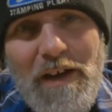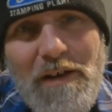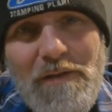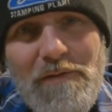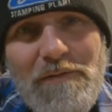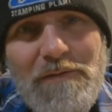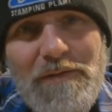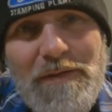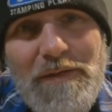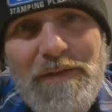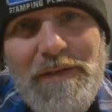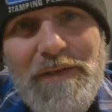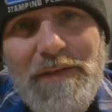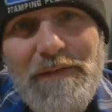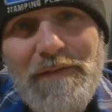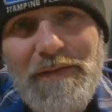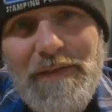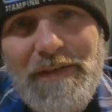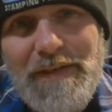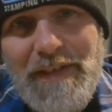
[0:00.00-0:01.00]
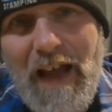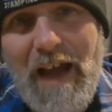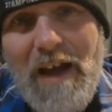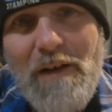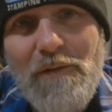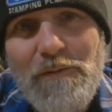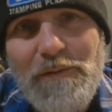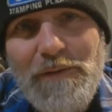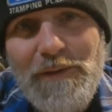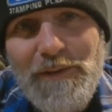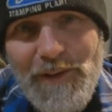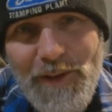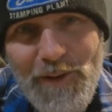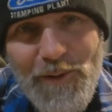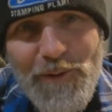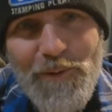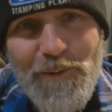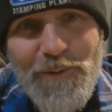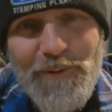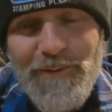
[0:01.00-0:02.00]
out down
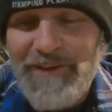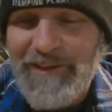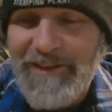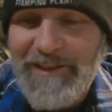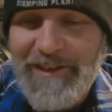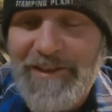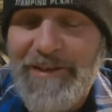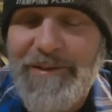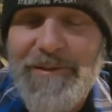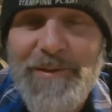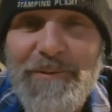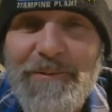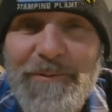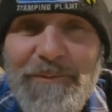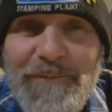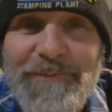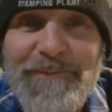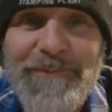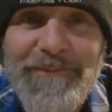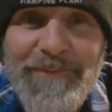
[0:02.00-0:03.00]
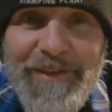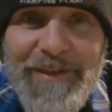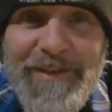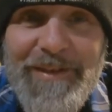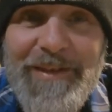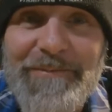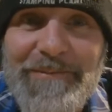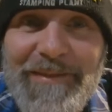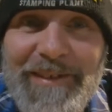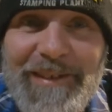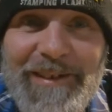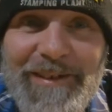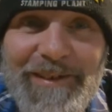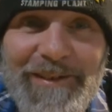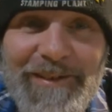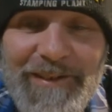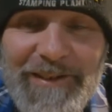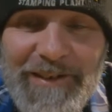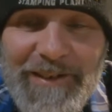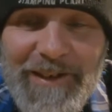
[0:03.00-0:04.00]
low? And she seemed a
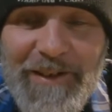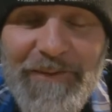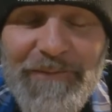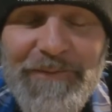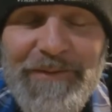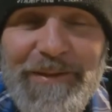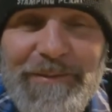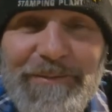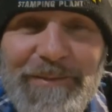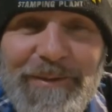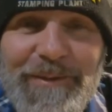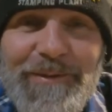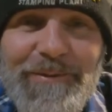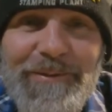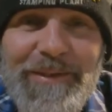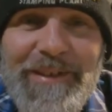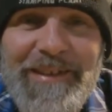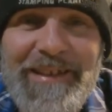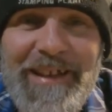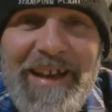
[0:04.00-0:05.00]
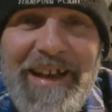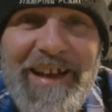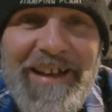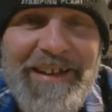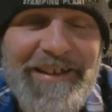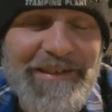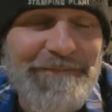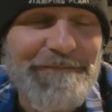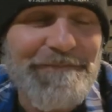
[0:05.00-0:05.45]
little uncomfortable with that.